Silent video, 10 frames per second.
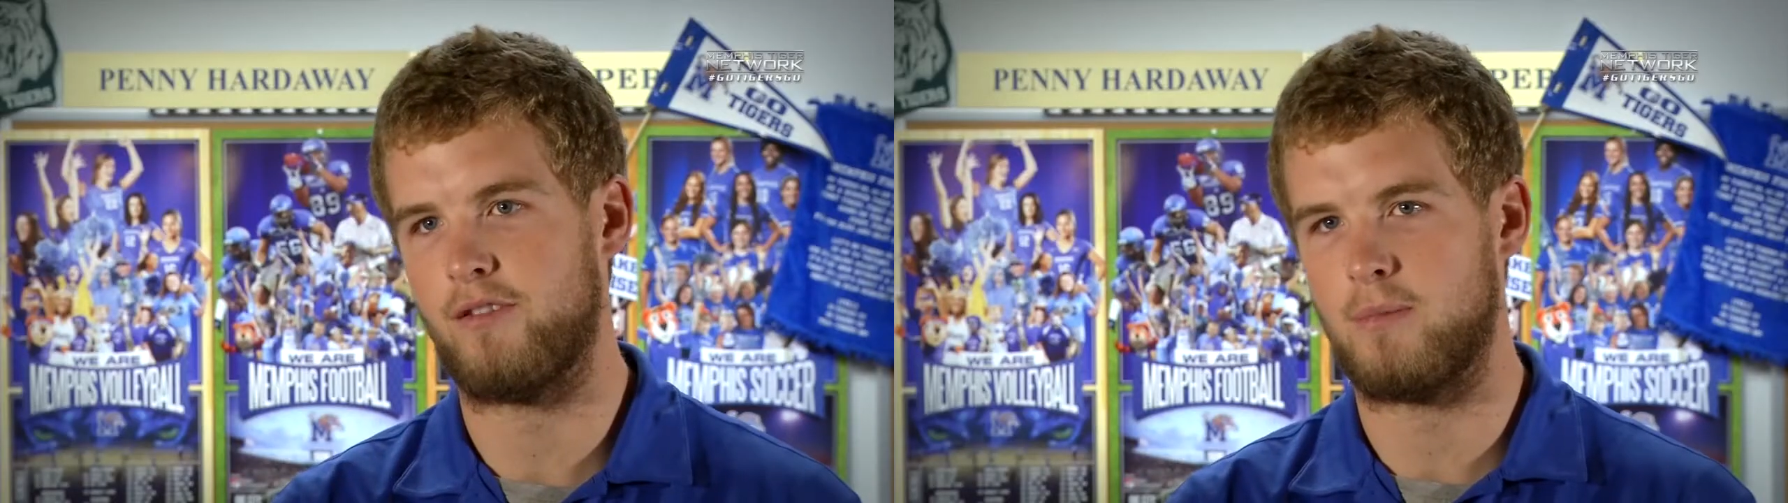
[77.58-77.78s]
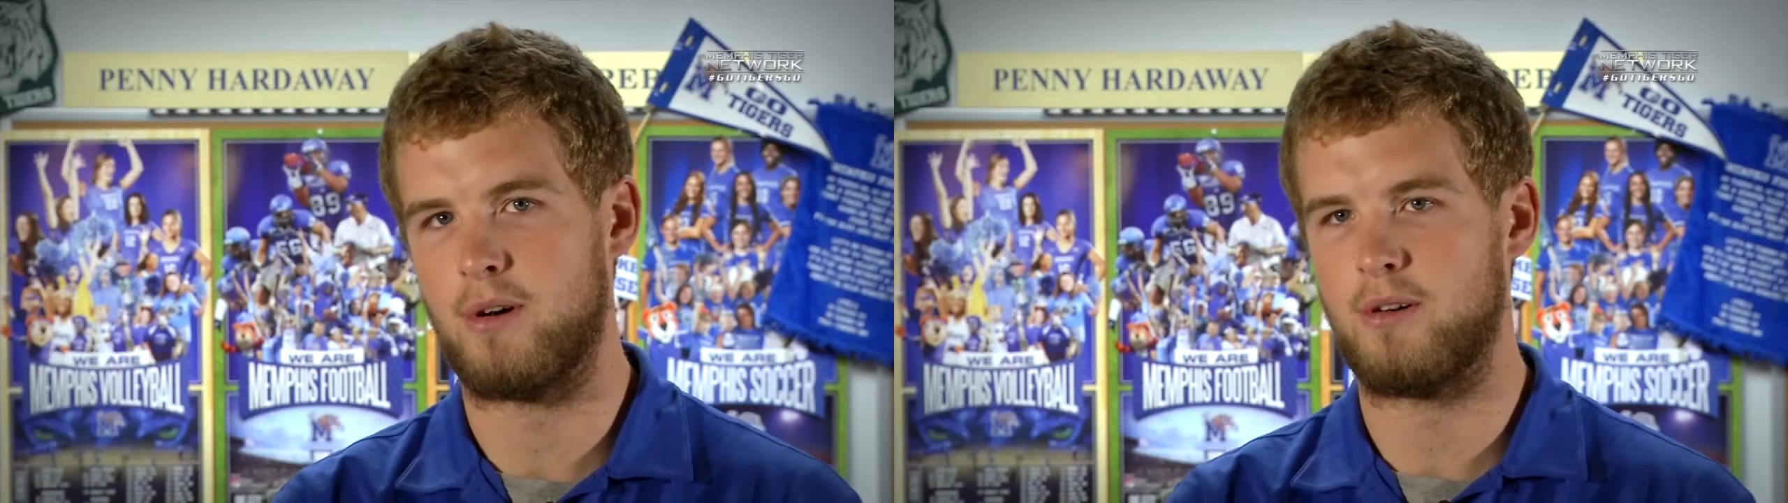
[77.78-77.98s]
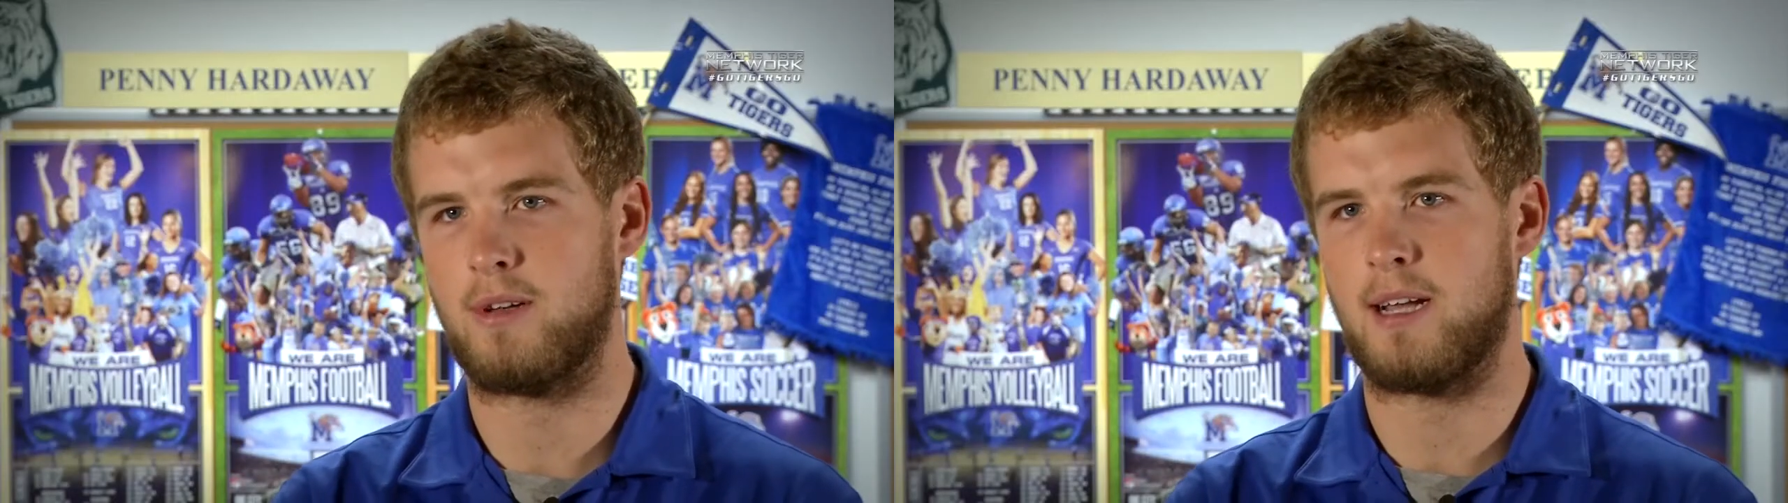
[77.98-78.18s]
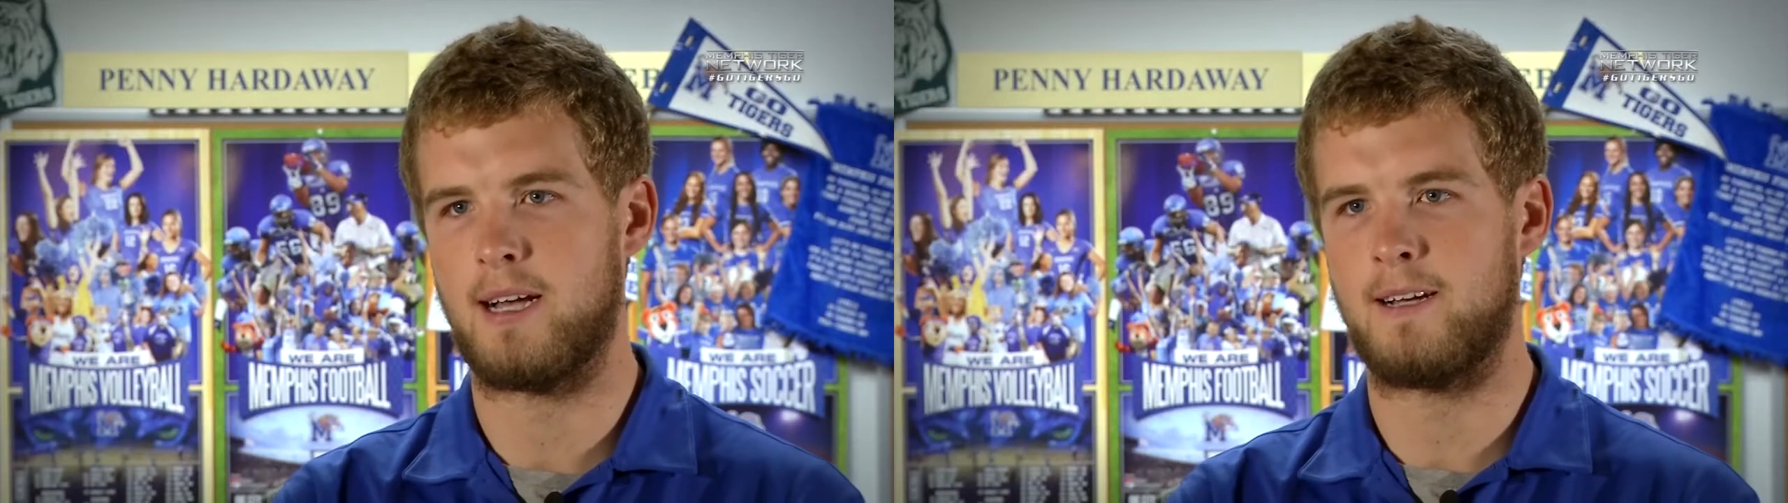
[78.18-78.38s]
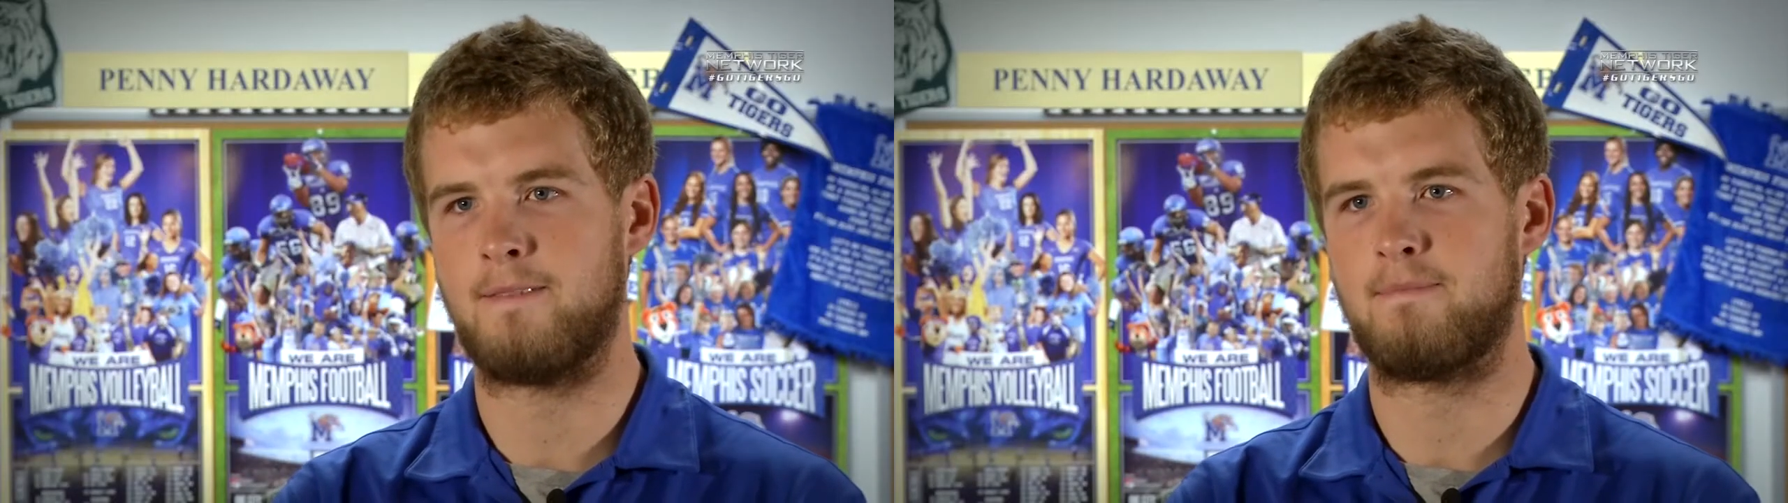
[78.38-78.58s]
football
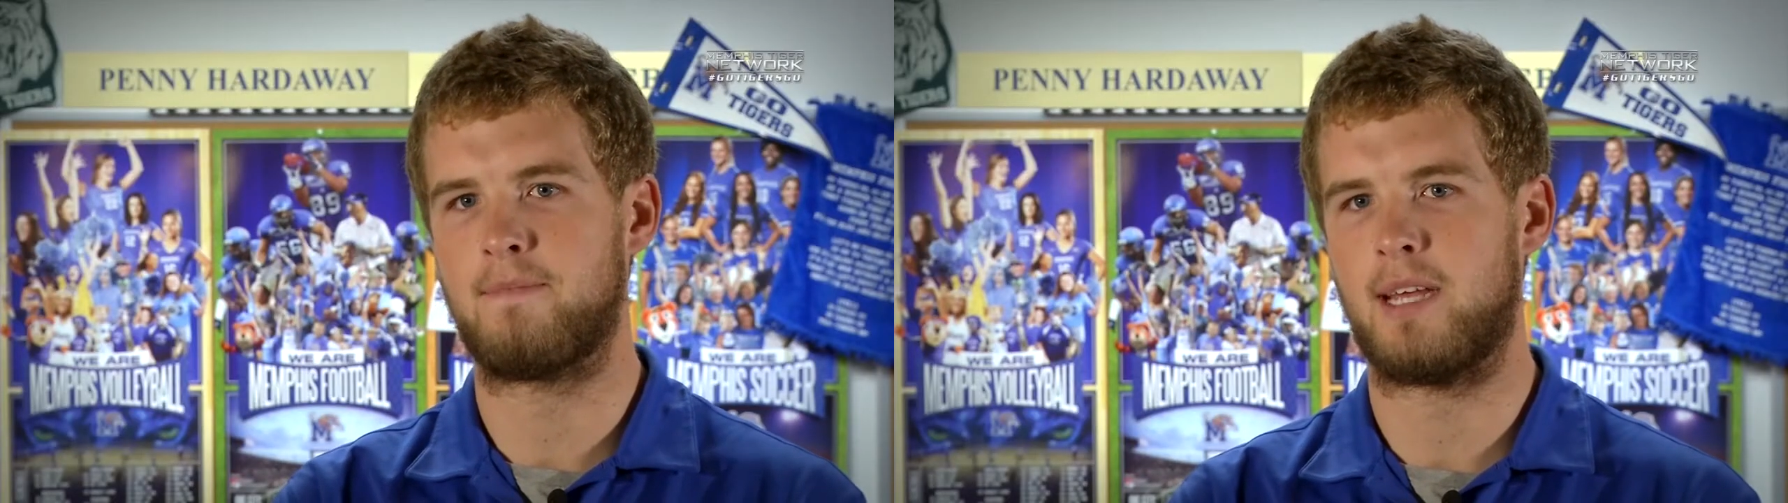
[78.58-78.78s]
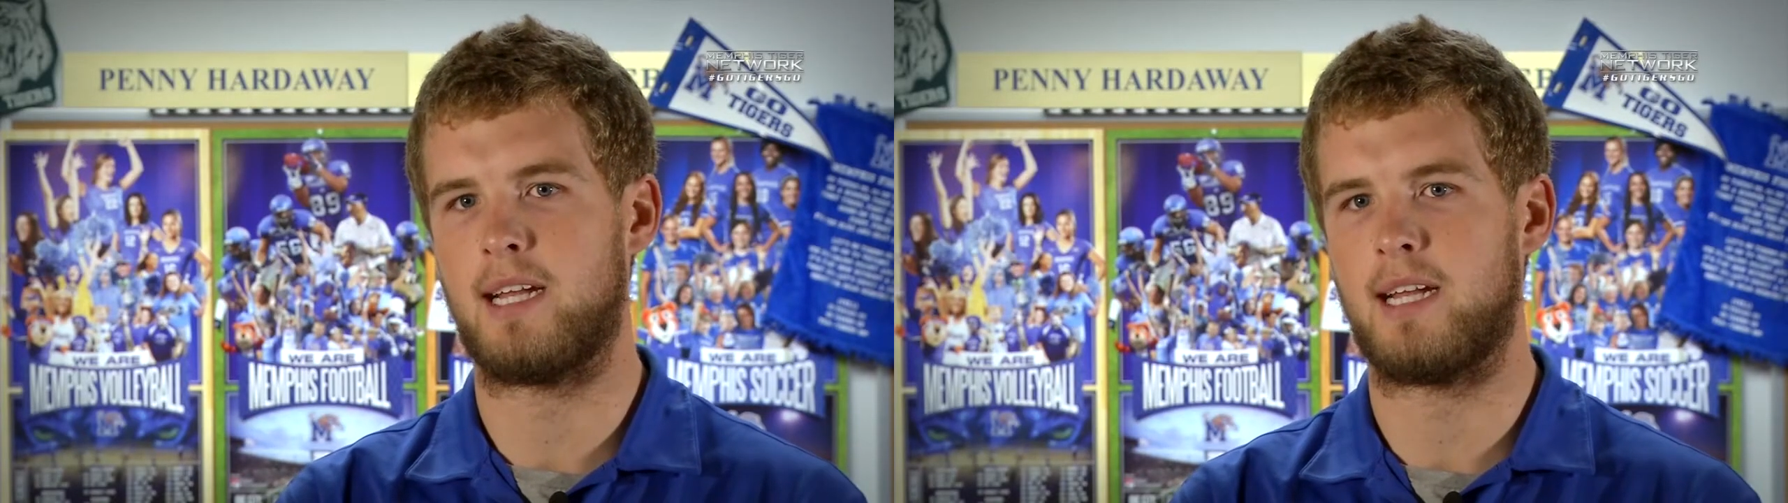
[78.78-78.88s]
um,